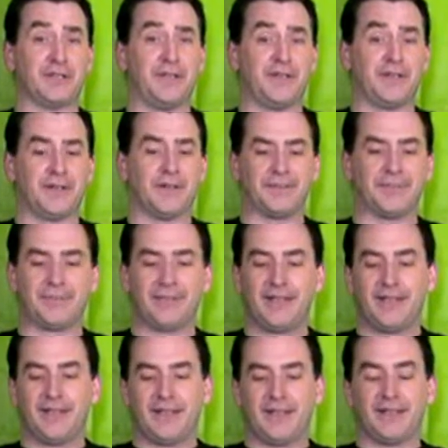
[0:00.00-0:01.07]
Review.
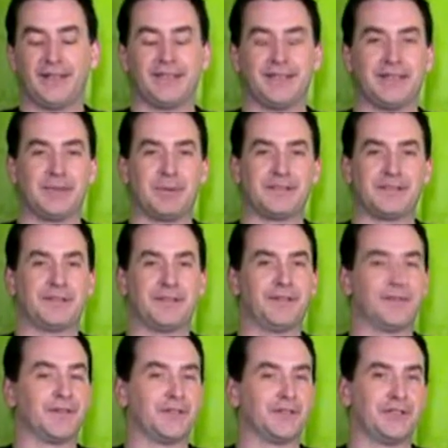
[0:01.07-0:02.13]
In this episode
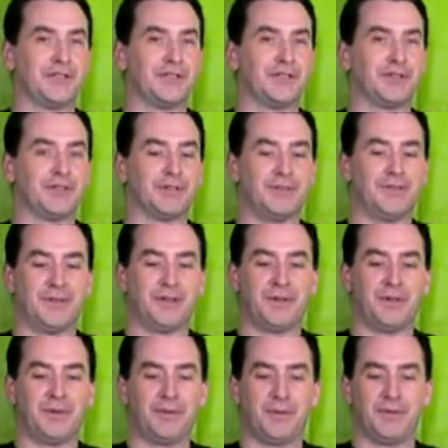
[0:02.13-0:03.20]
of First Issue Review,